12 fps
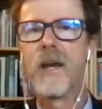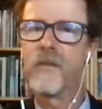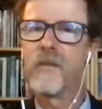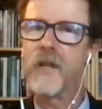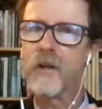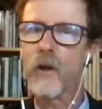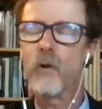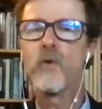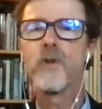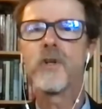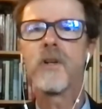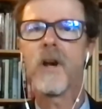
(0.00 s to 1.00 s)
the
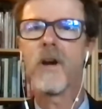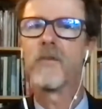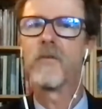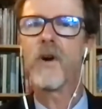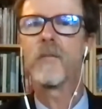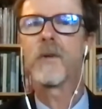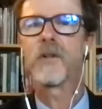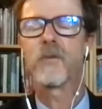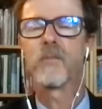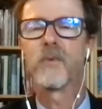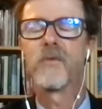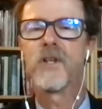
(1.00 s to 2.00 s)
inclusion of environmental
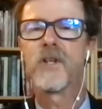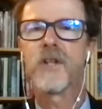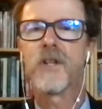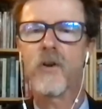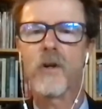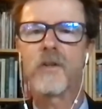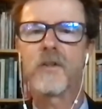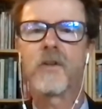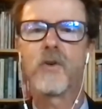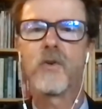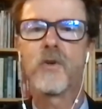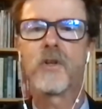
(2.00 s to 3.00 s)
provisions in
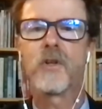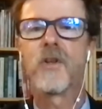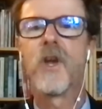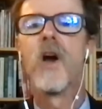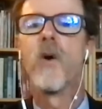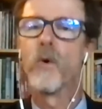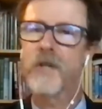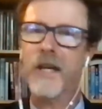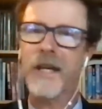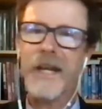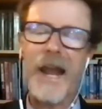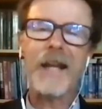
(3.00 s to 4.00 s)
constitutions was a
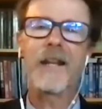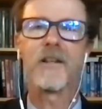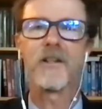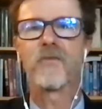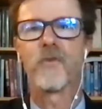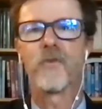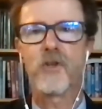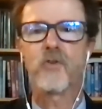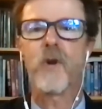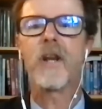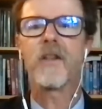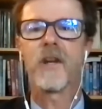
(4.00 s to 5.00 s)
catalyst for
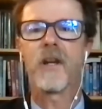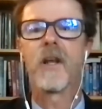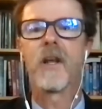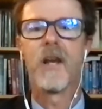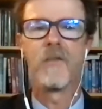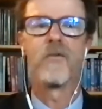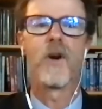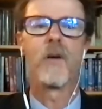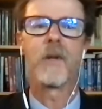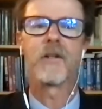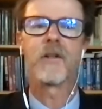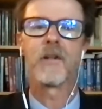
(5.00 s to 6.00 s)
strengthening
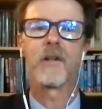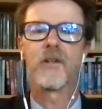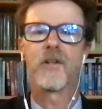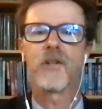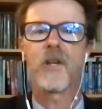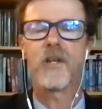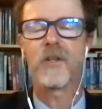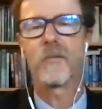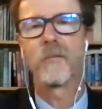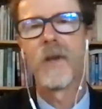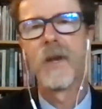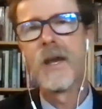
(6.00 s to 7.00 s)
environmental legislation.
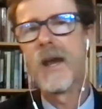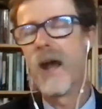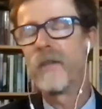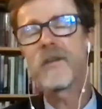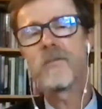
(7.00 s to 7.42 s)
And this